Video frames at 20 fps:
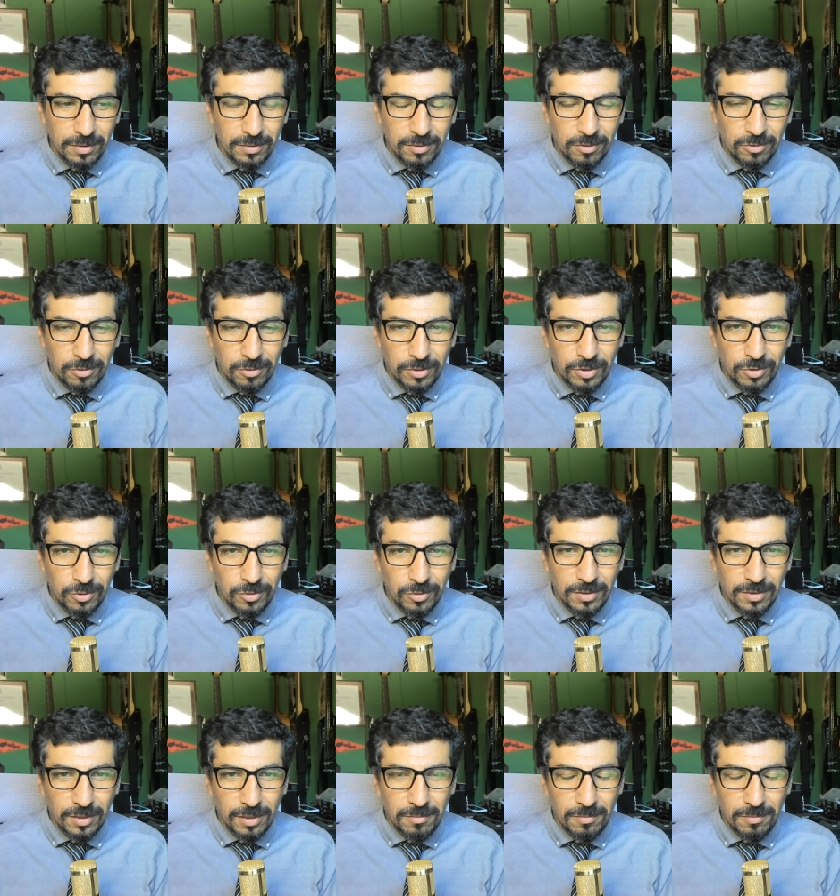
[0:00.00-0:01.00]
so students
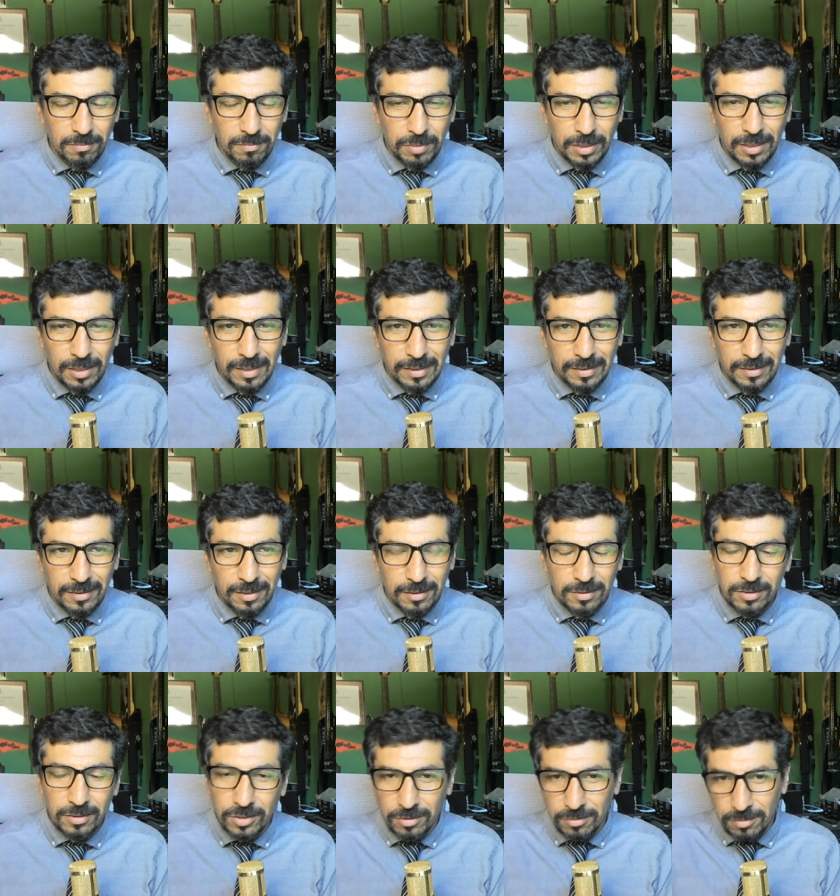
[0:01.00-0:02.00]
can be like,
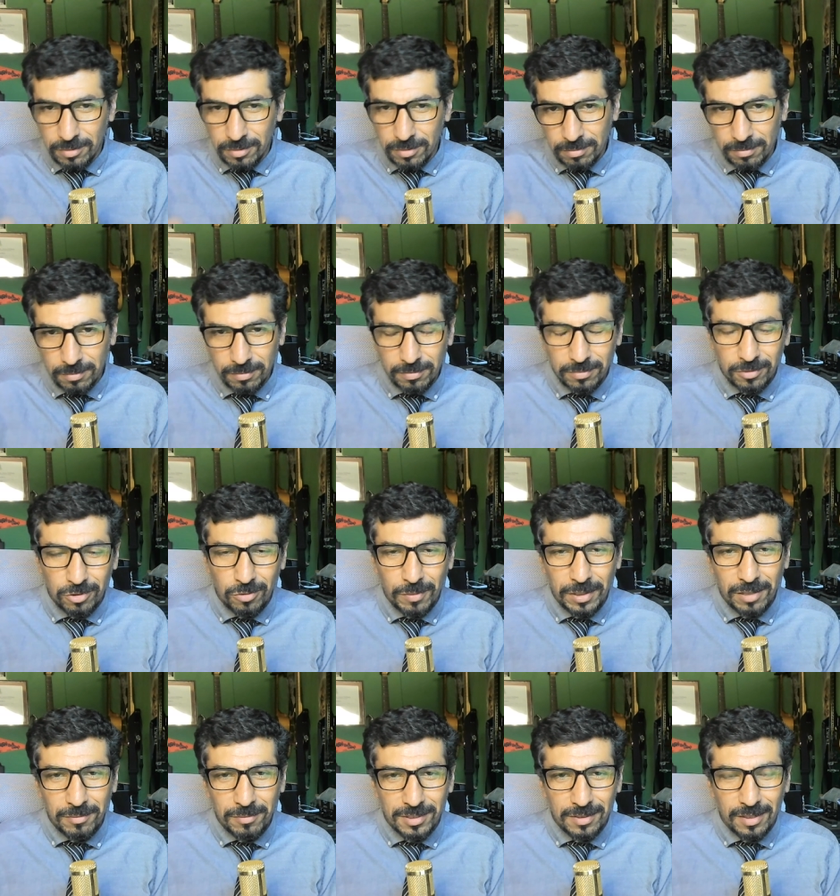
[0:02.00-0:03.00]
teacher, you made
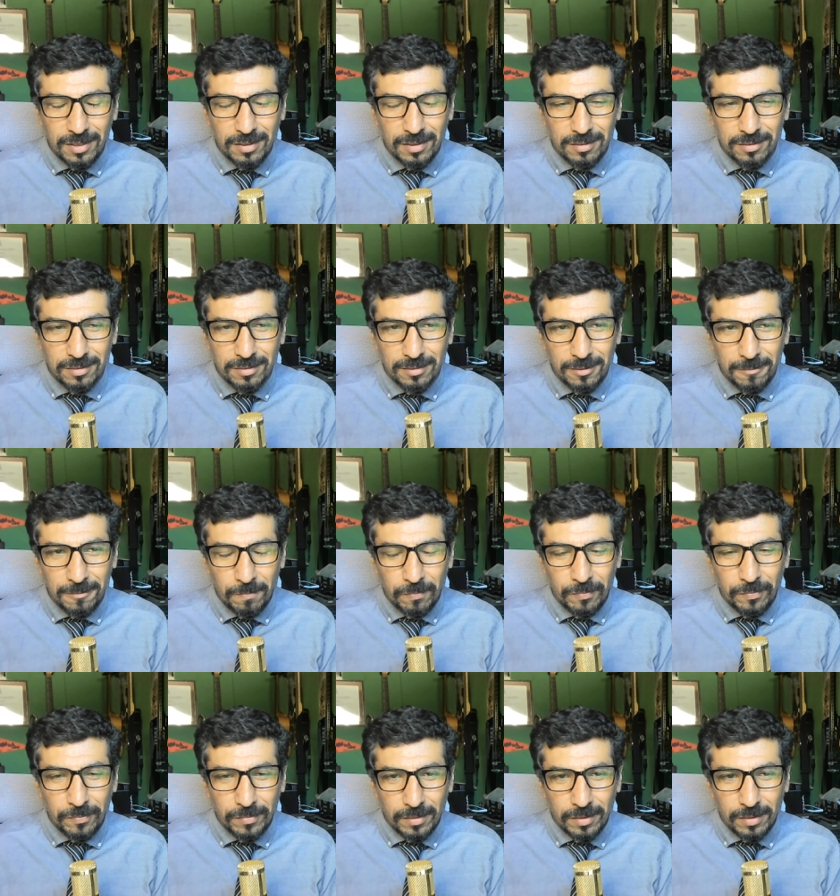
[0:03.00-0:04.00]
a mistake there.
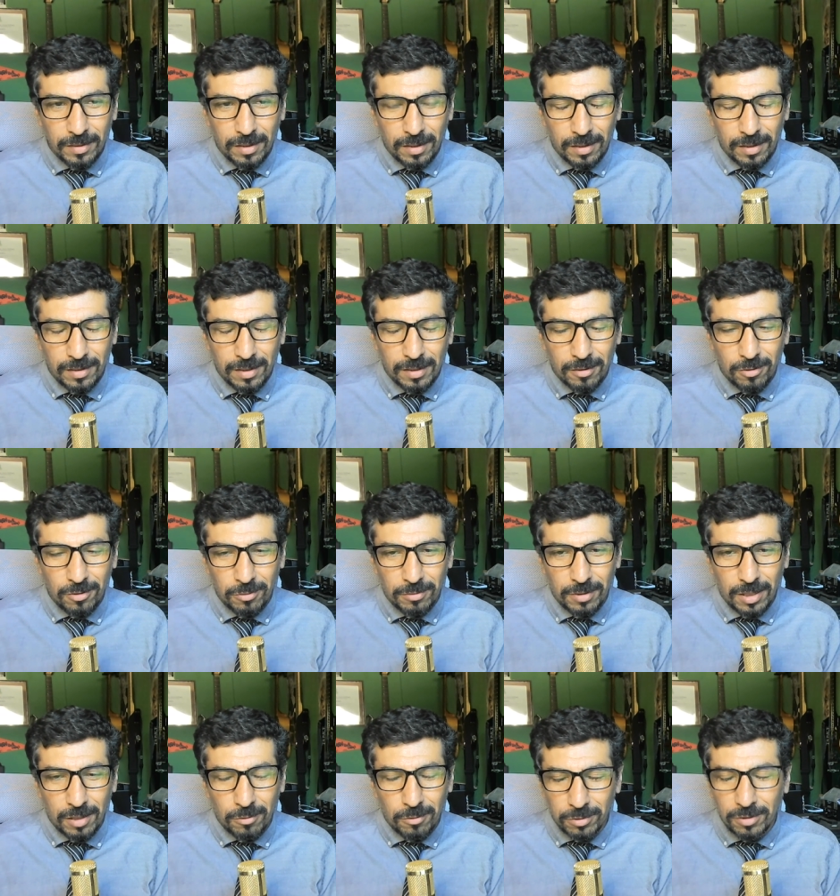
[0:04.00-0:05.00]
And I
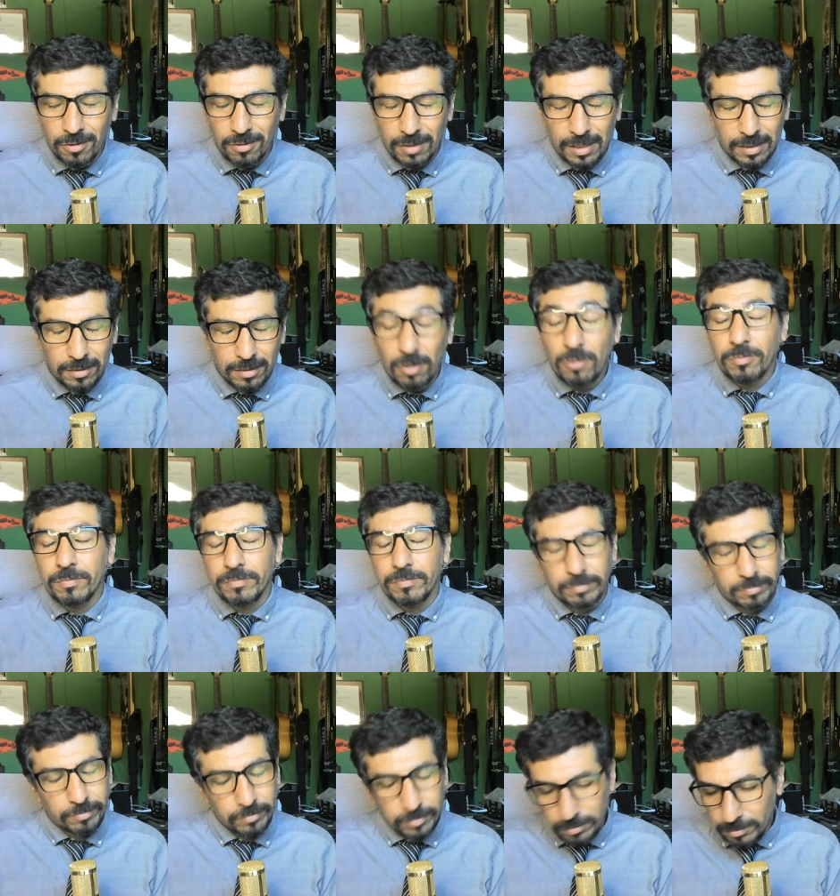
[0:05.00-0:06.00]
would go like, oh,
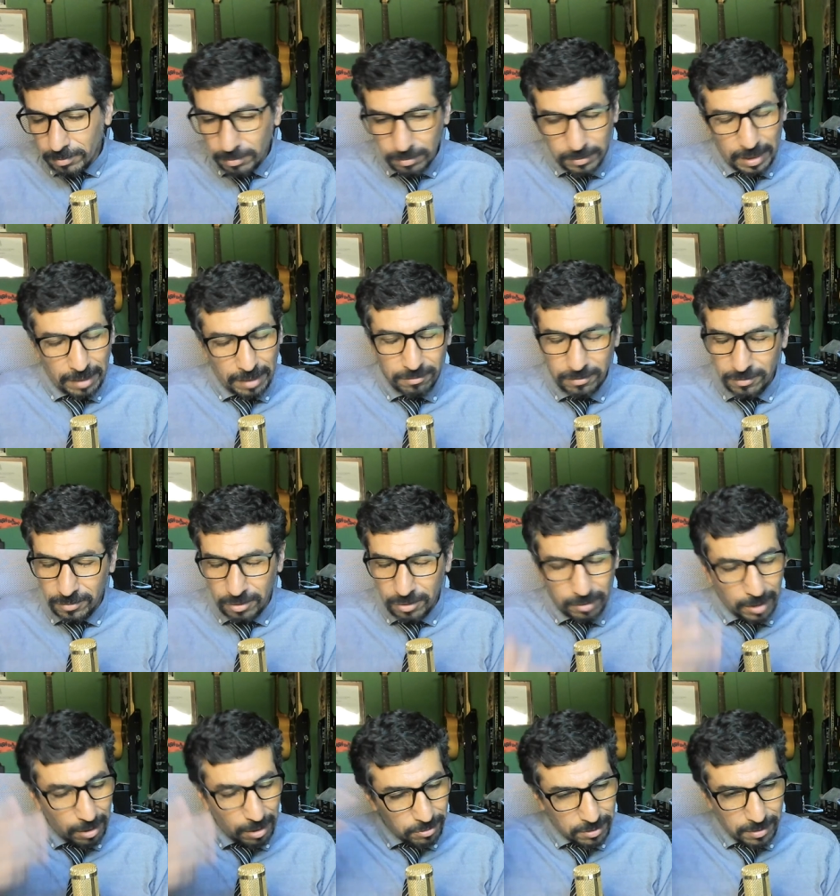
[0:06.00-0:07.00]
yeah, sorry,
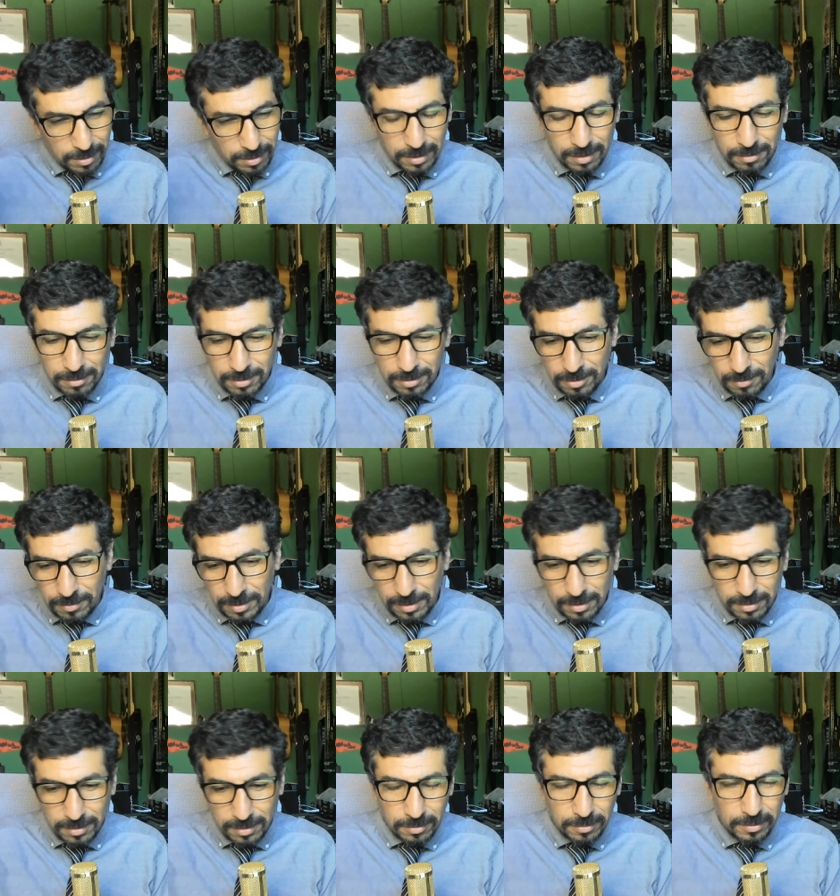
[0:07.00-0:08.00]
I was thinking about something
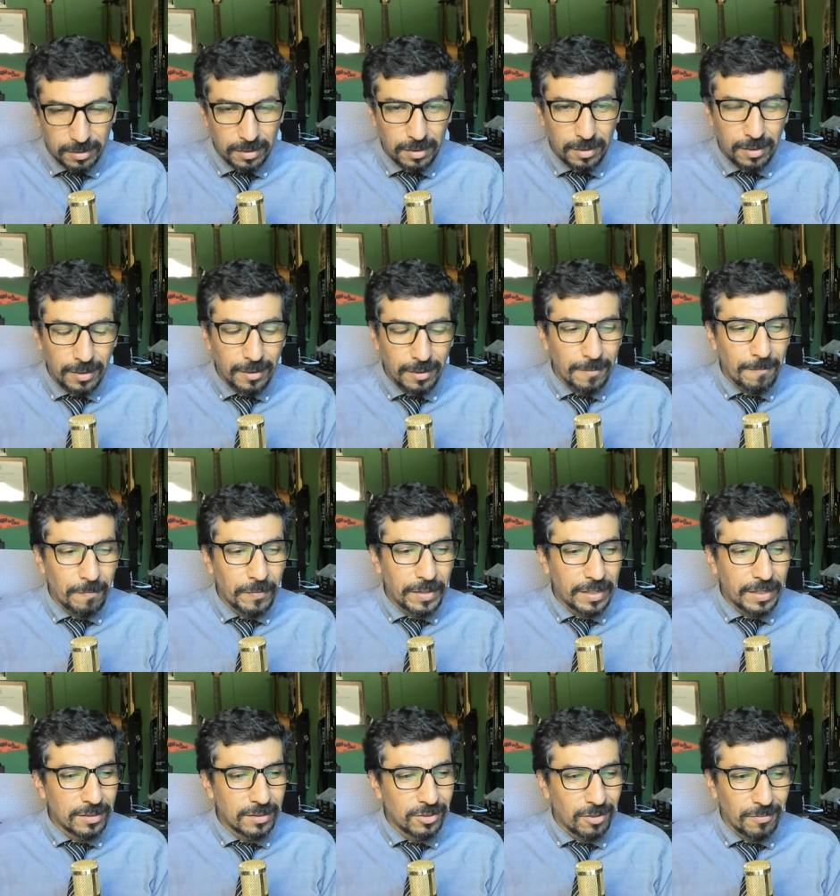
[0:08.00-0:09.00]
else.
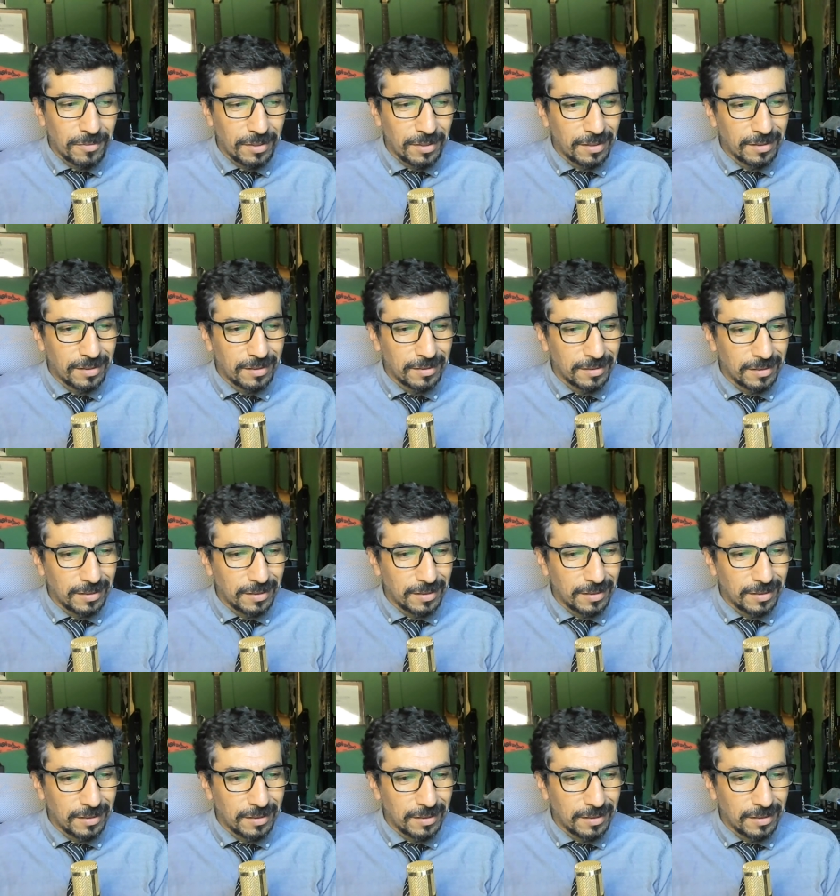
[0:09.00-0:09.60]
It's something like that.